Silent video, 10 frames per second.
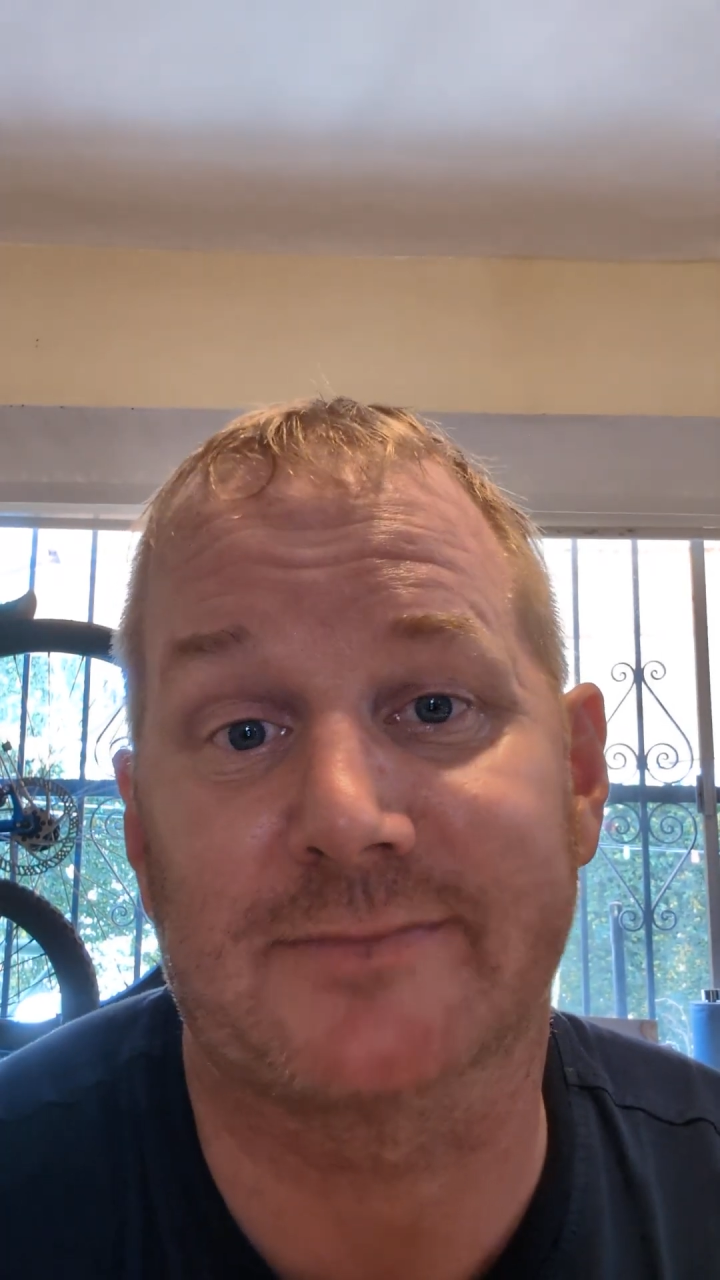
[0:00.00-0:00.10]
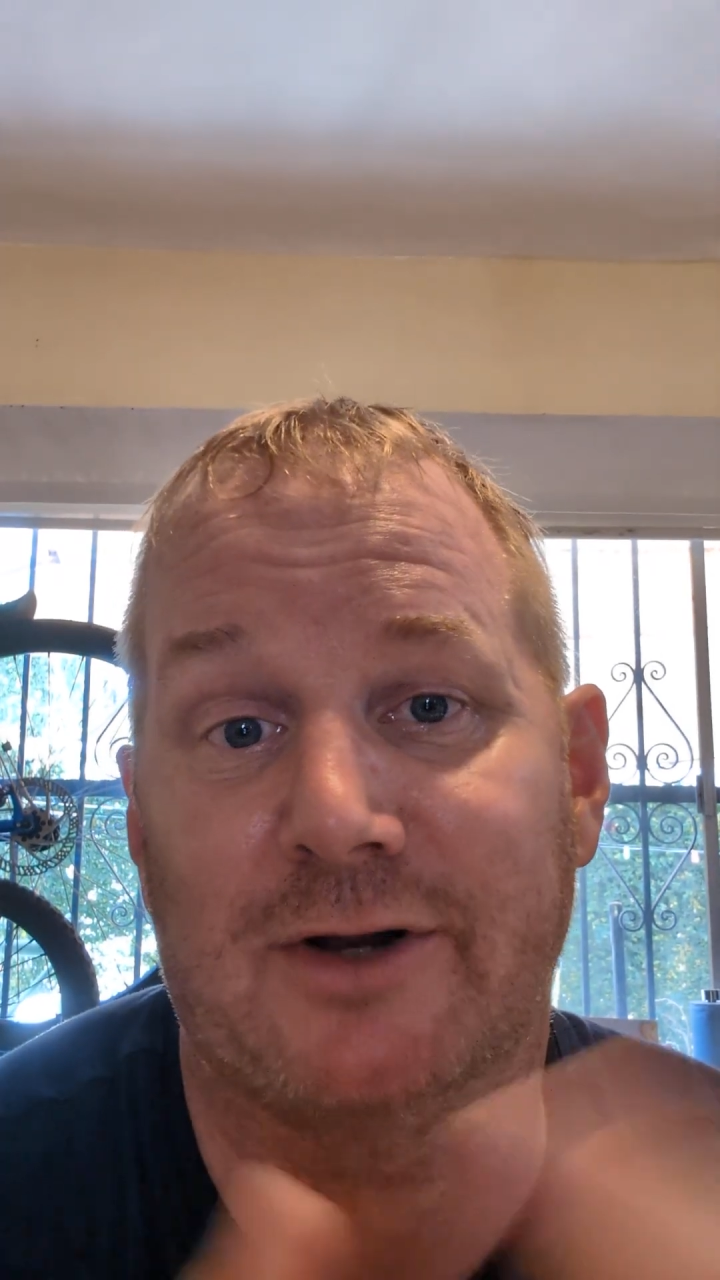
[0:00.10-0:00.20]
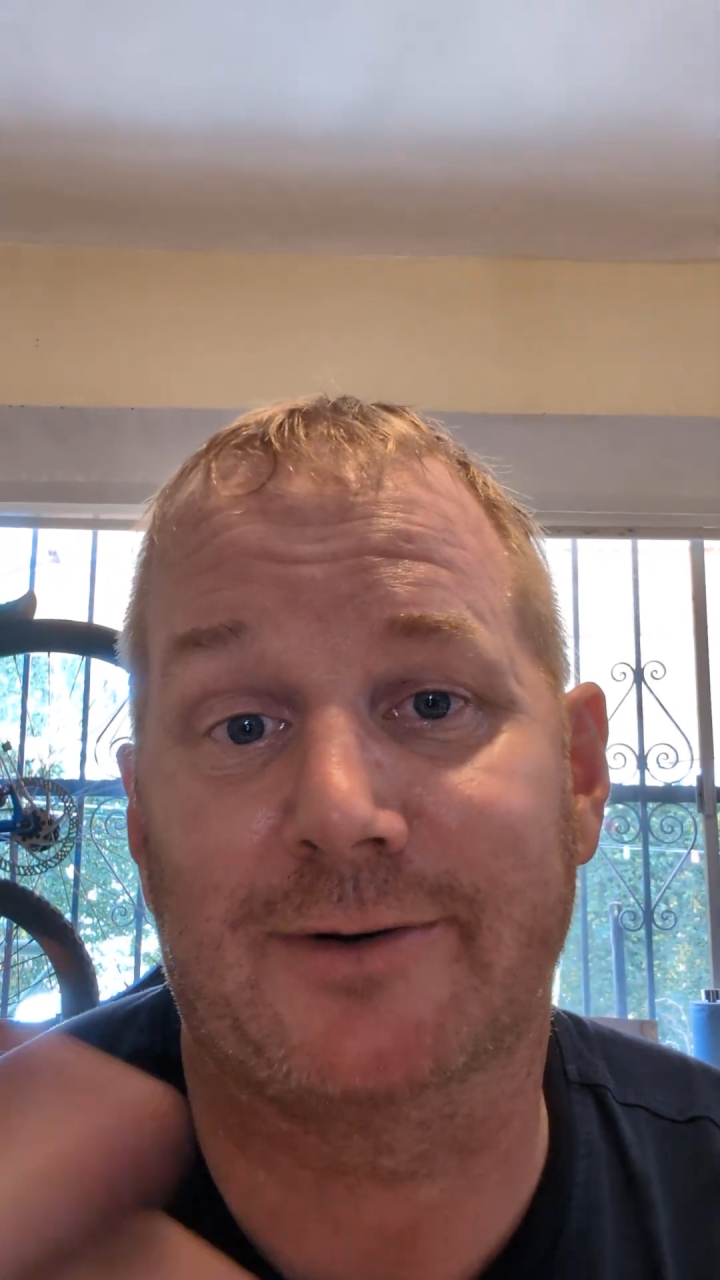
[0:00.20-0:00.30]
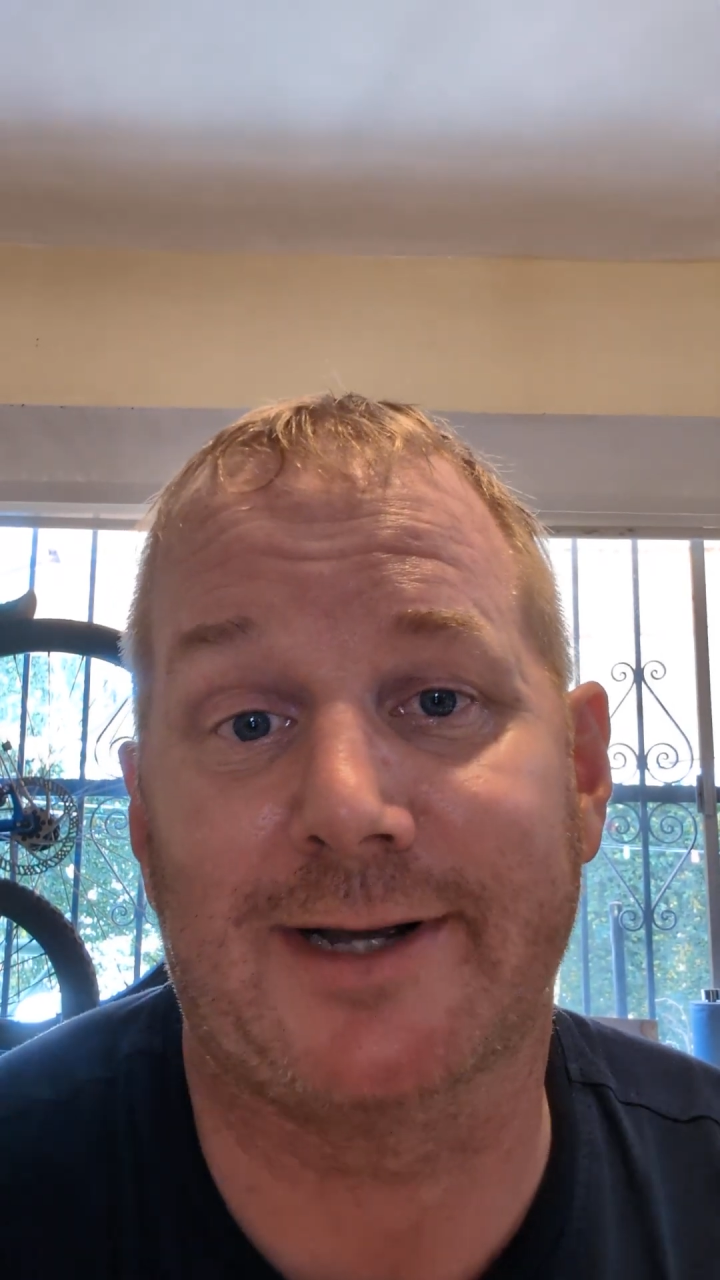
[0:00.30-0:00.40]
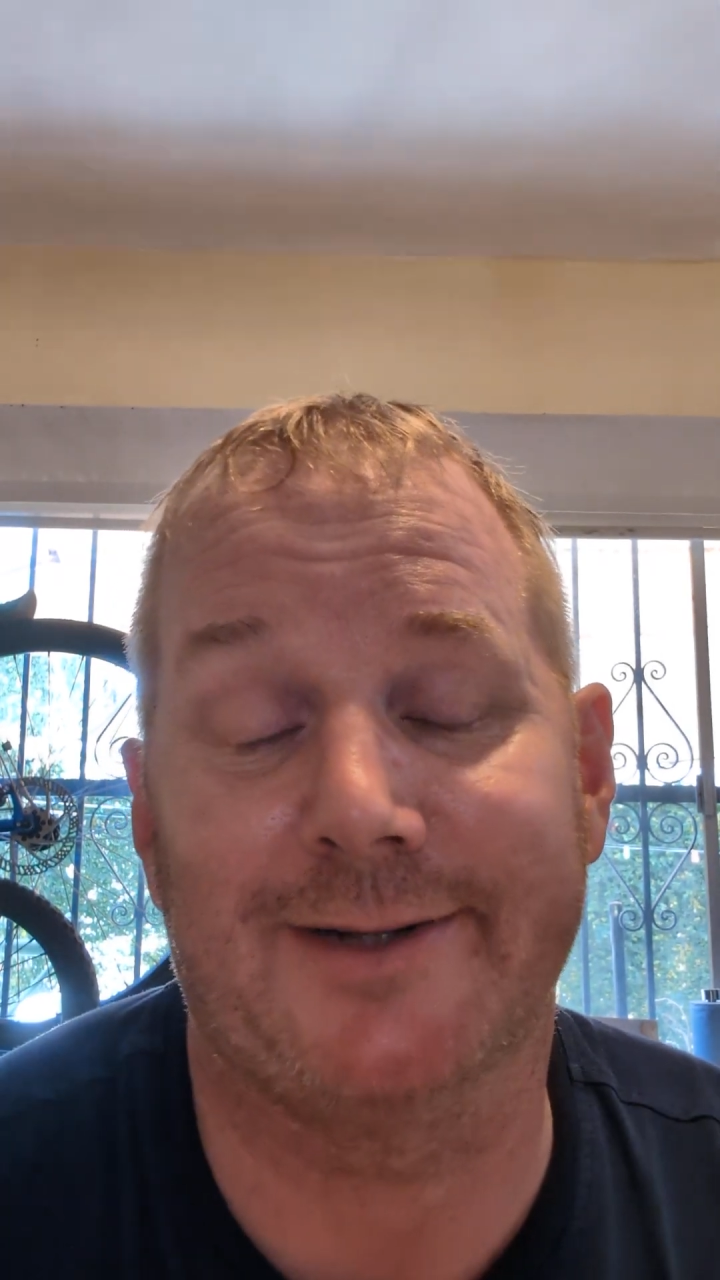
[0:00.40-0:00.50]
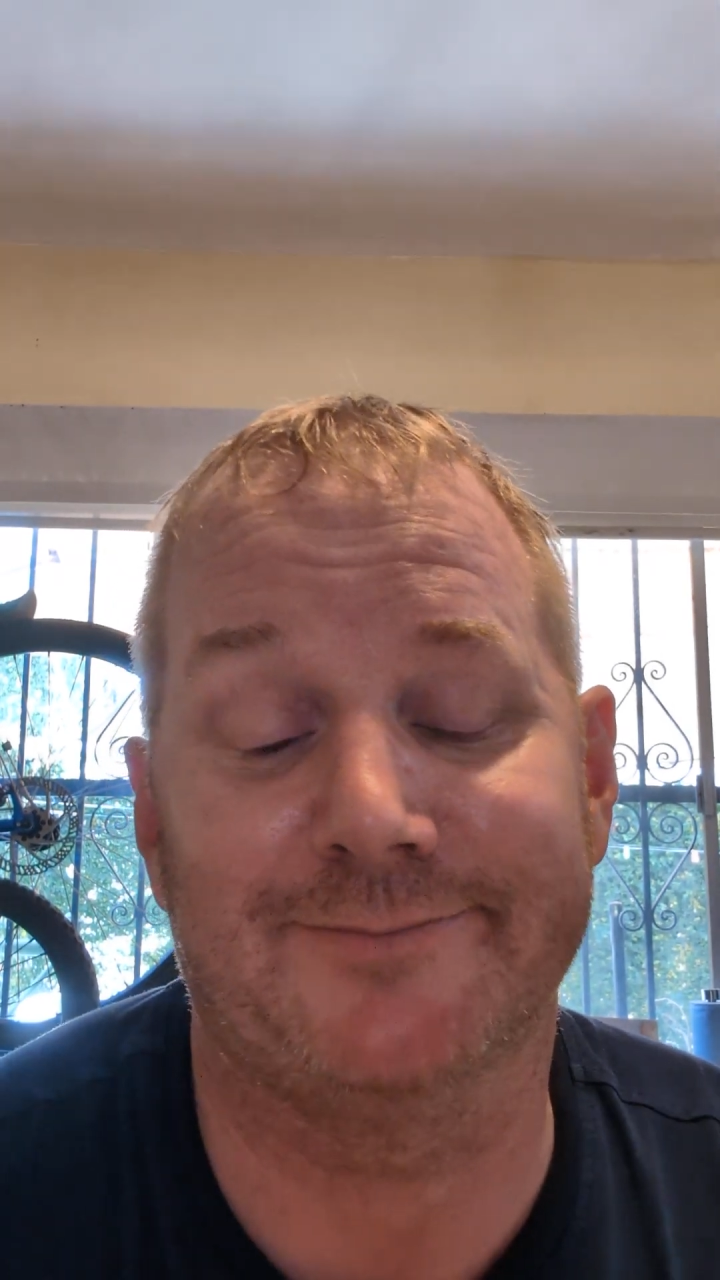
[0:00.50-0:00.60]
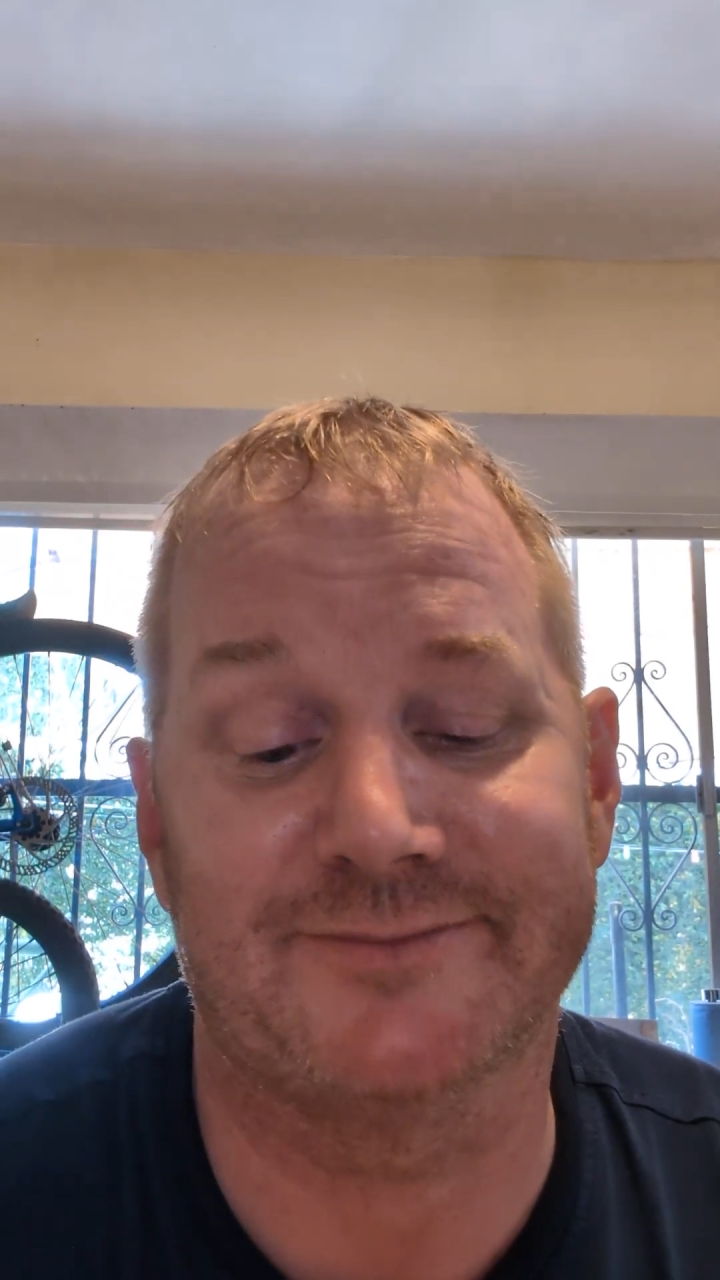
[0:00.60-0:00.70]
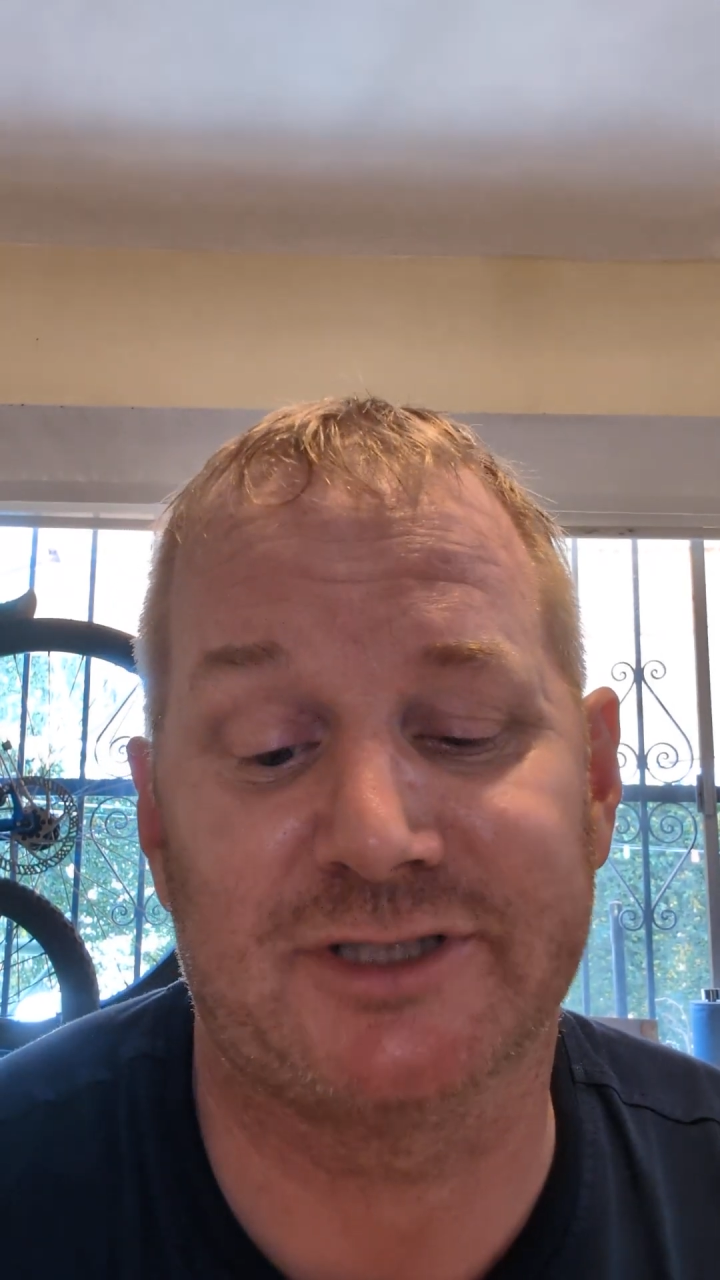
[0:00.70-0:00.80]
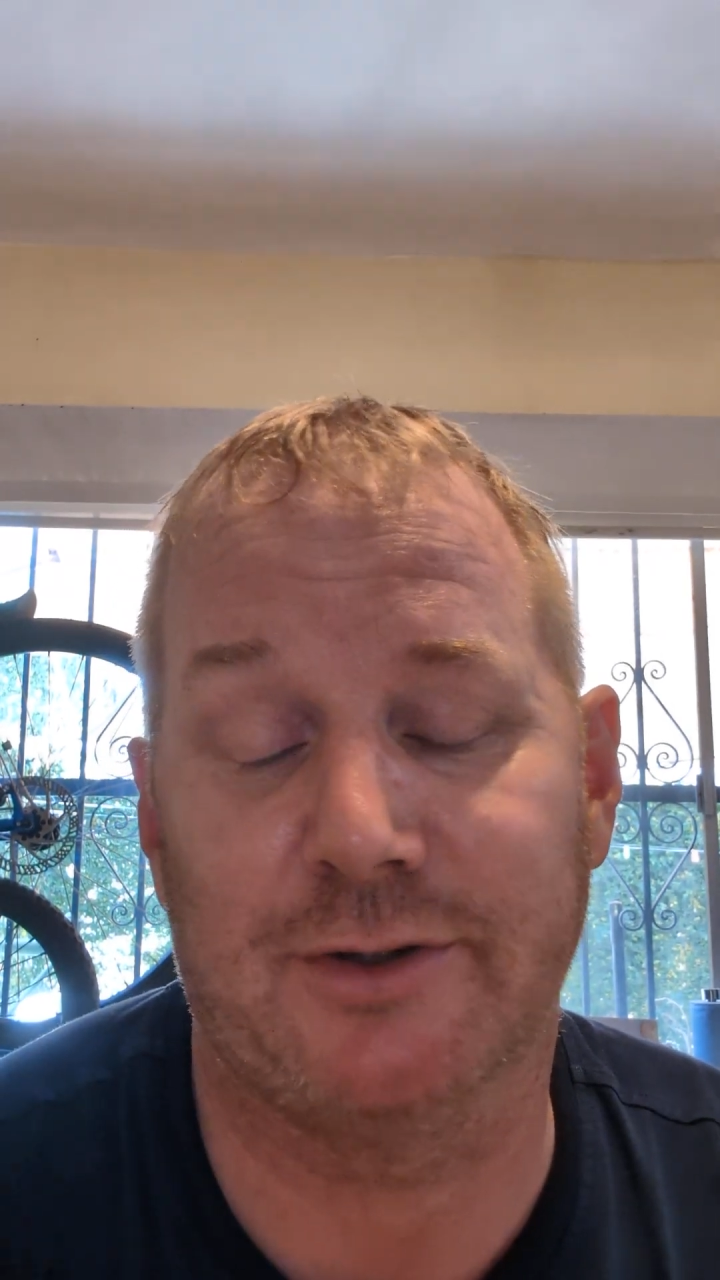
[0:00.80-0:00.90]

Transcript: All right. So